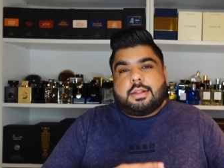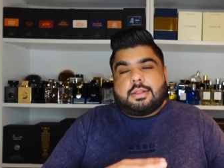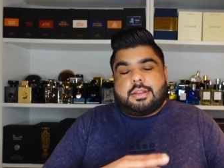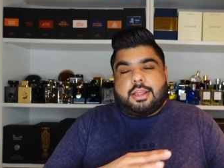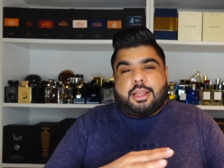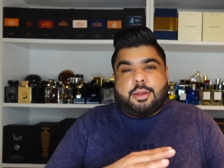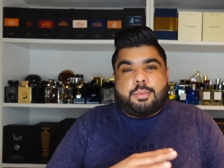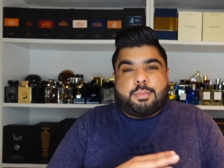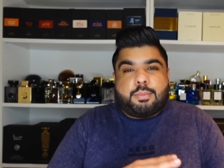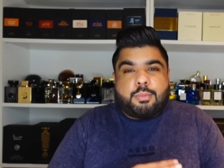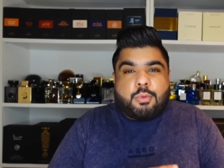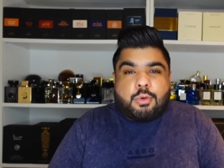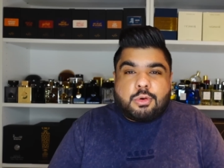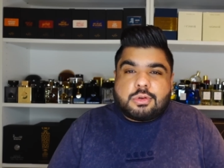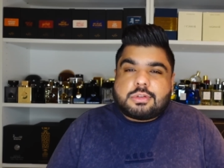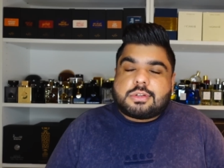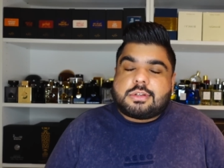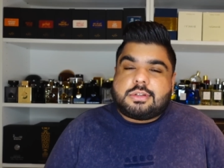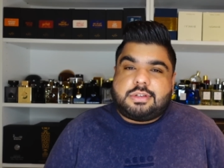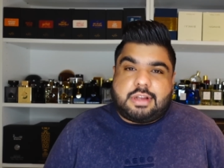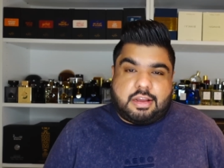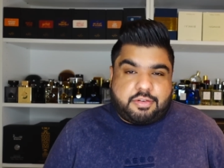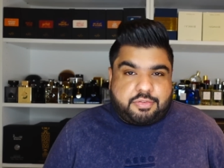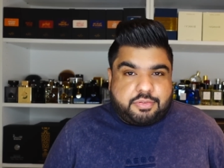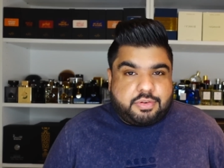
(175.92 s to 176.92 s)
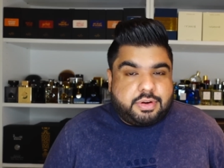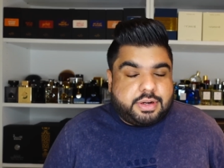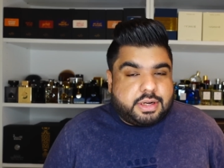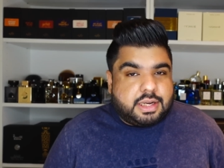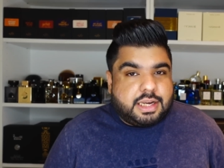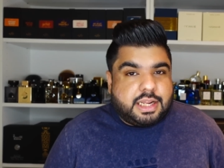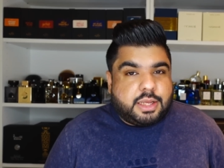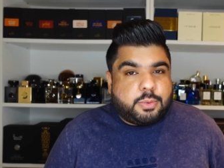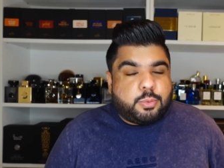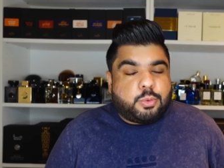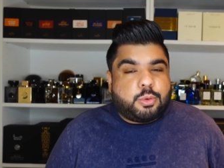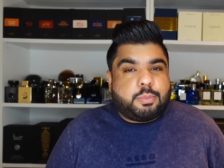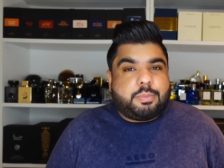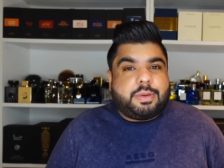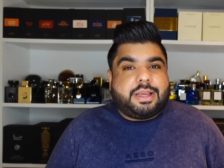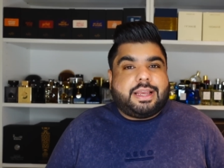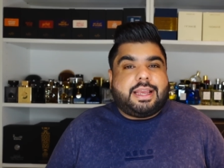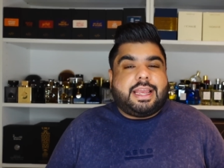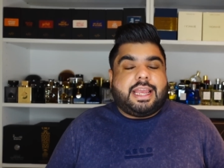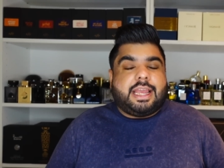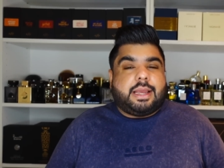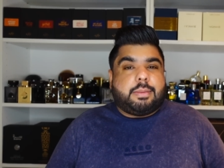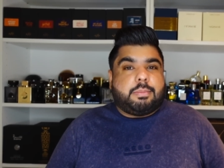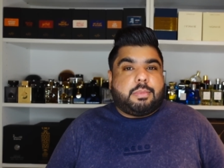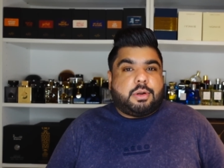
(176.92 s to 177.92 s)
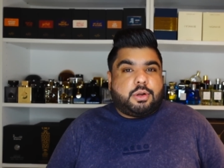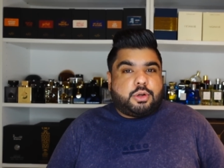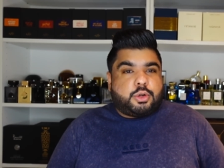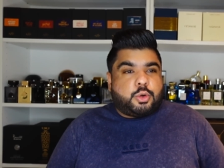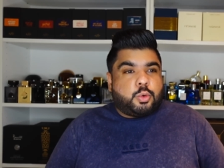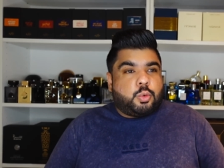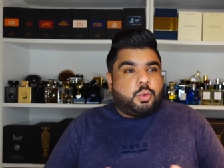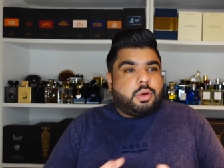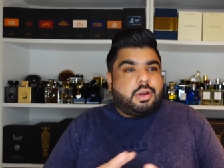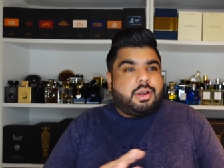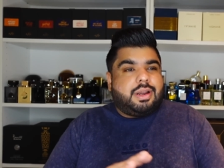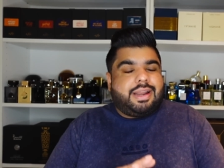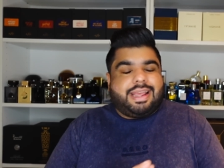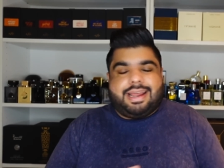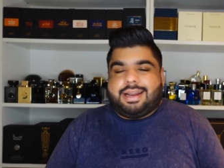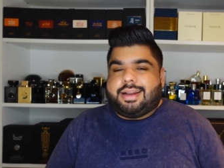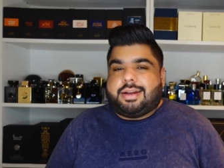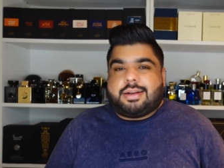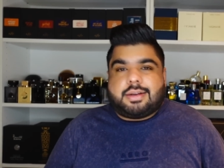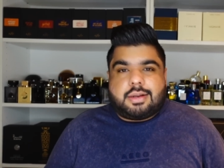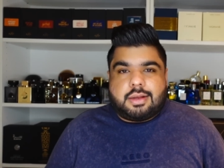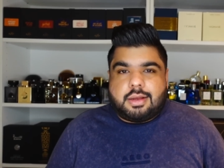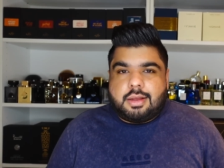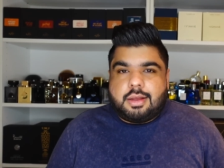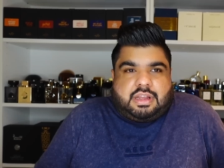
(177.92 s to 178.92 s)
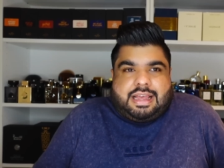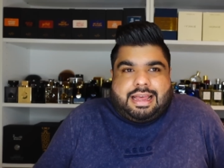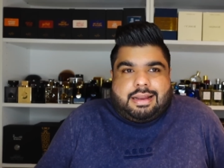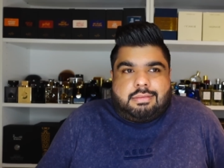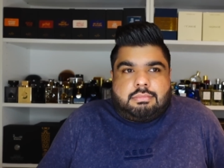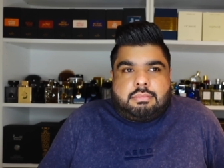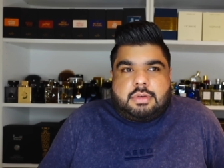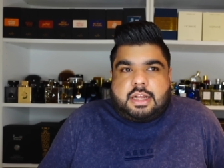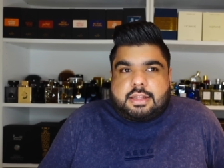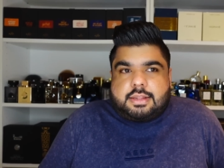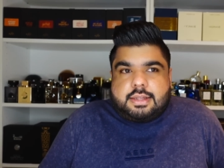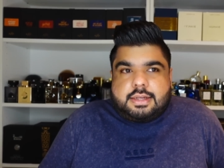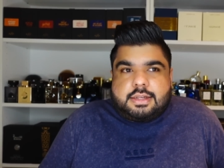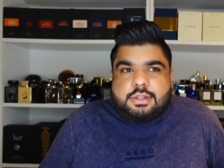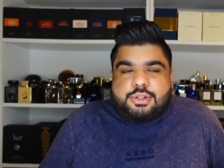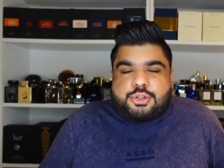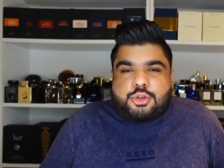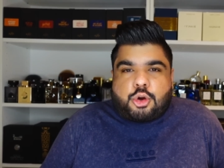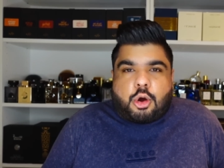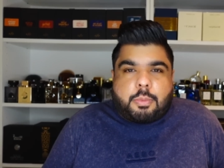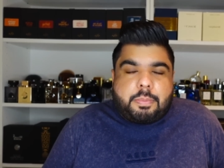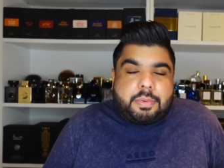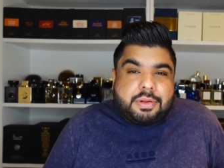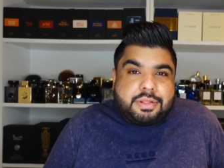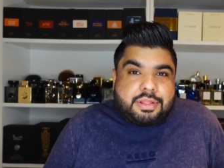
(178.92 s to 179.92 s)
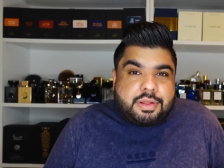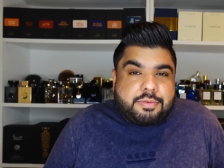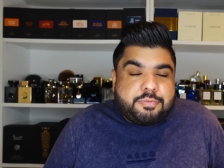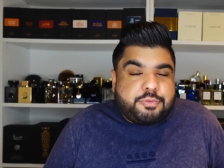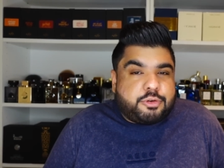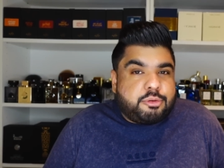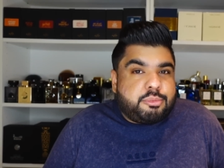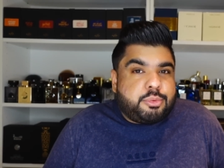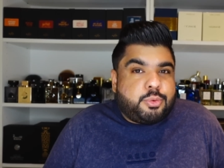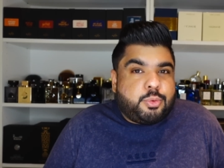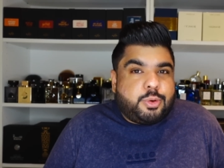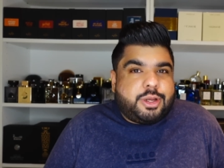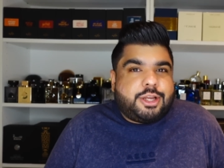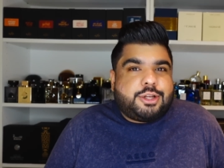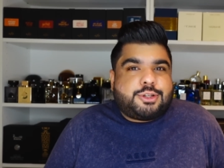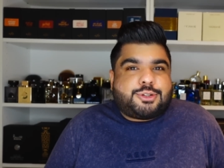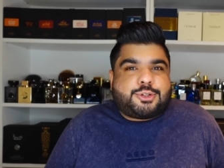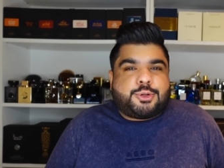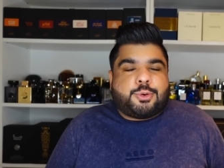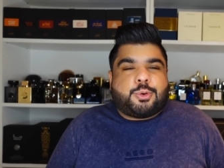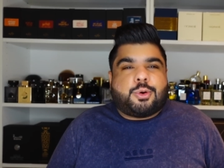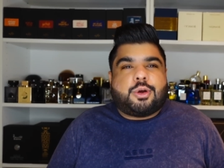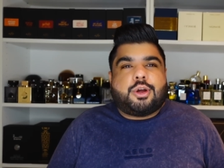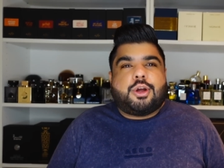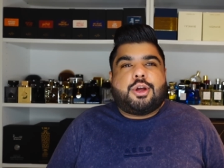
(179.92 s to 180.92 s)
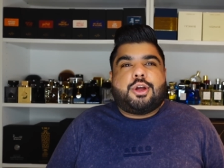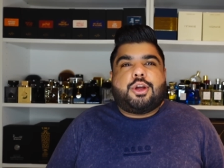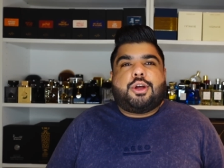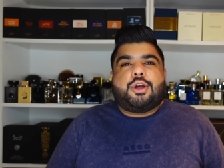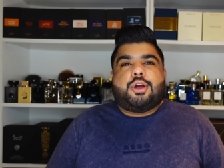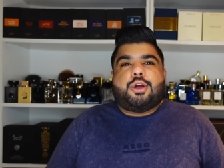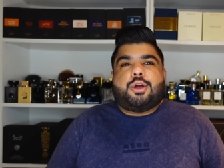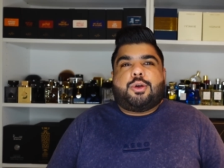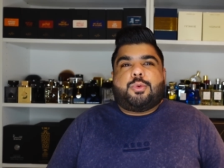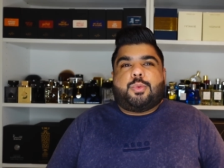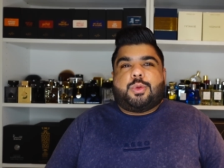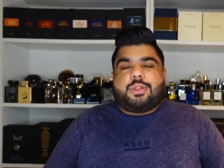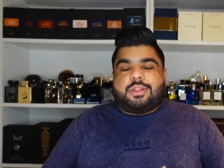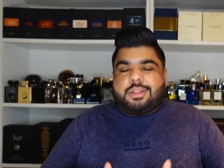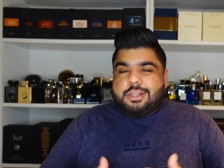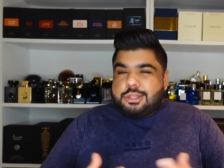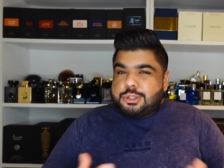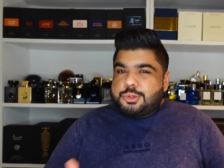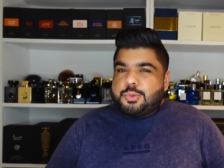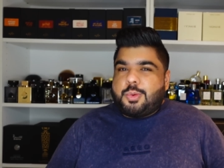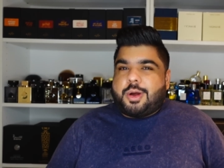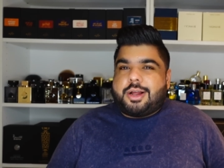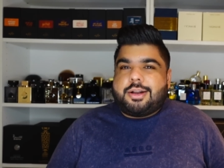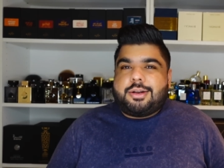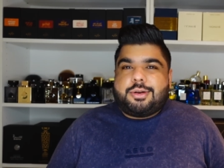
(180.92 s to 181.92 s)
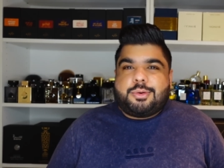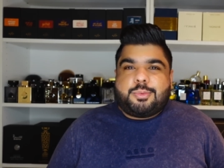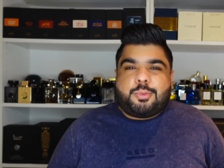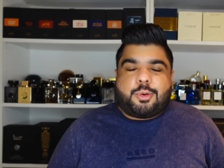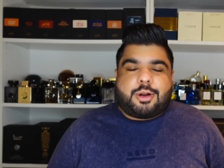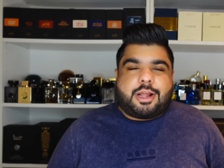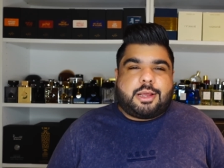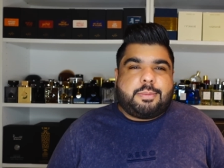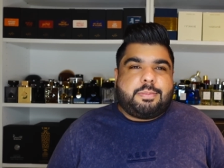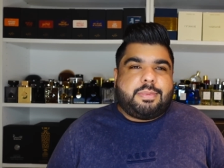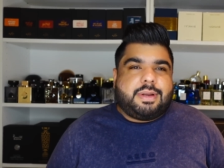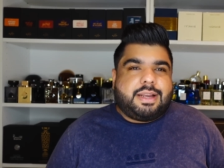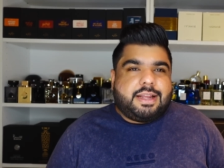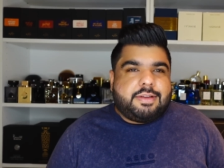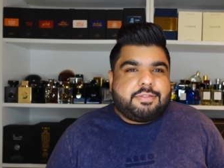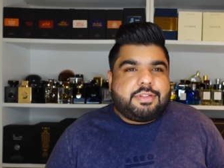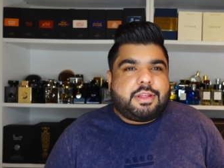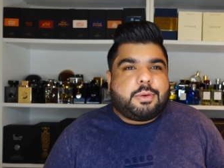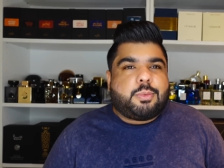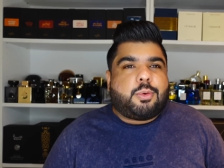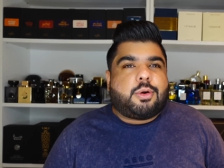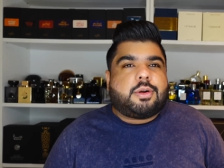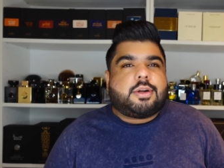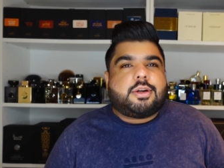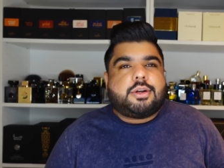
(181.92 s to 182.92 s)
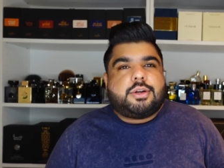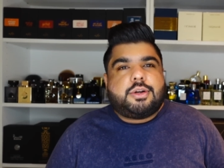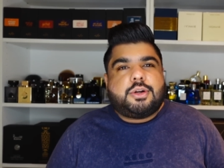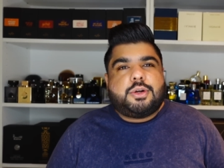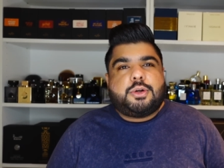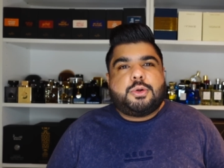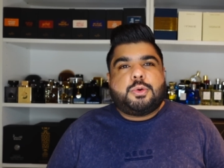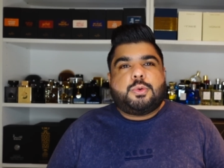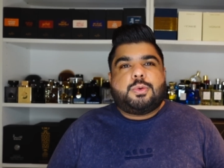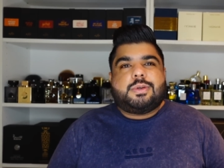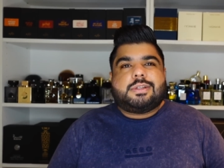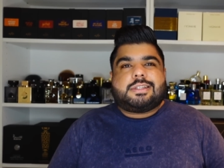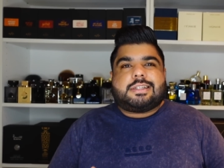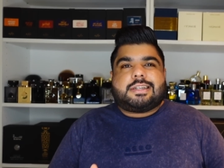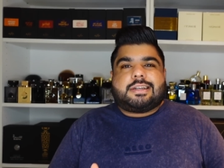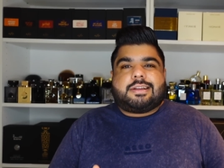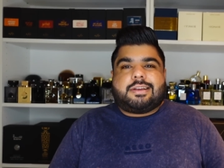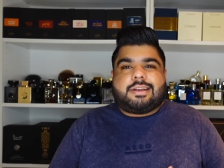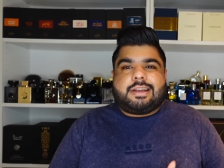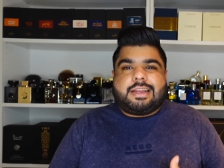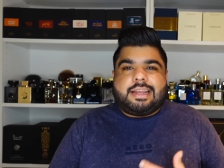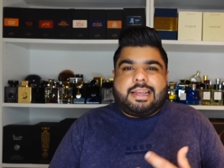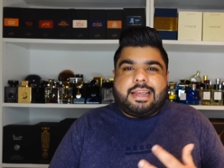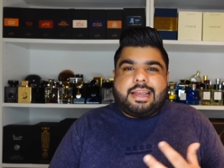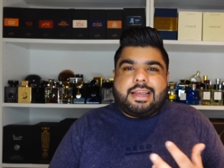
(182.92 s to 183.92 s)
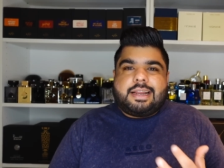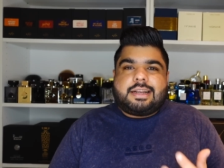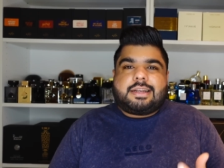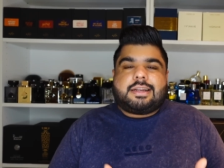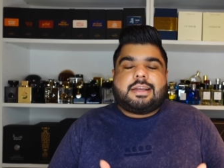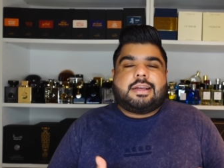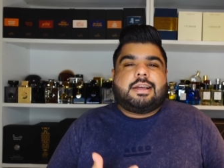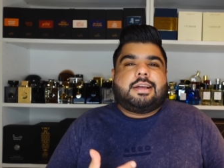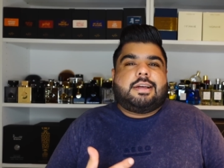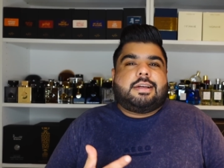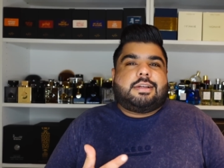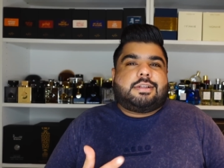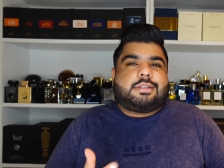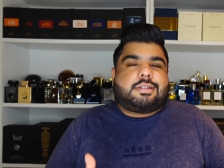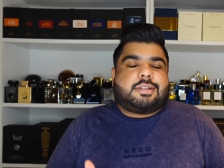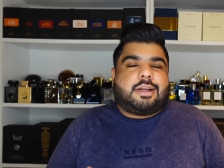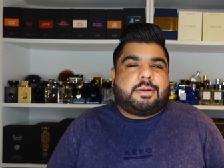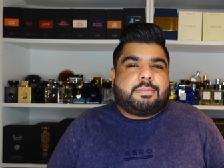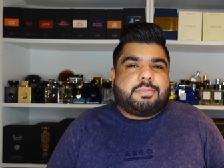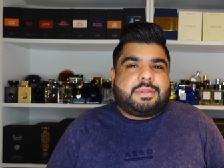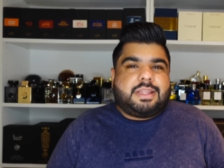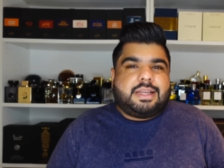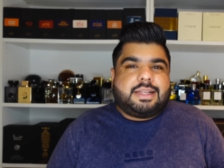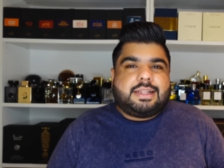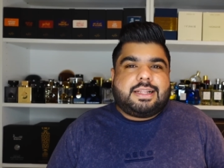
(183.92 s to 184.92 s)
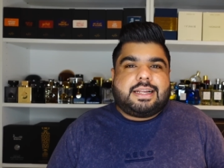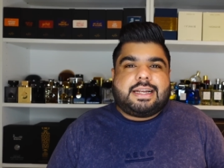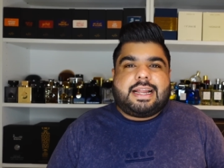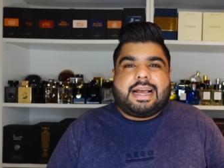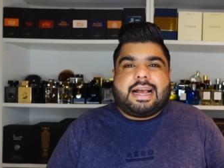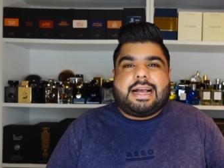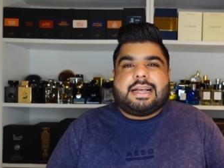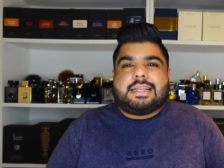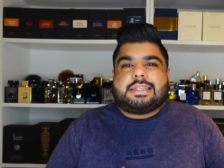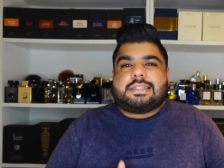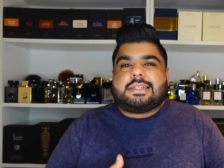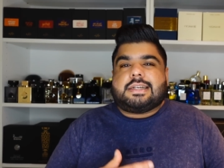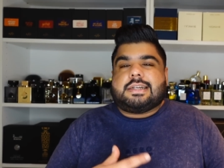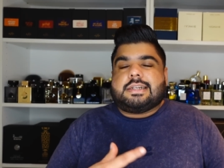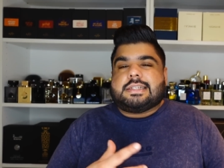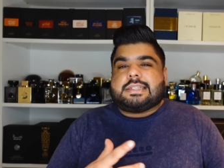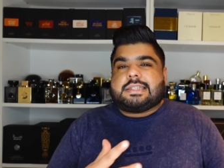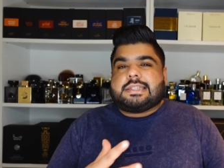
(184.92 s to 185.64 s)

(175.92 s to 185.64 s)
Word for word: they most definitely would be able to nail it. And nothing is stopping them from doing so with this one, what I believe they wanted to do is create something that has a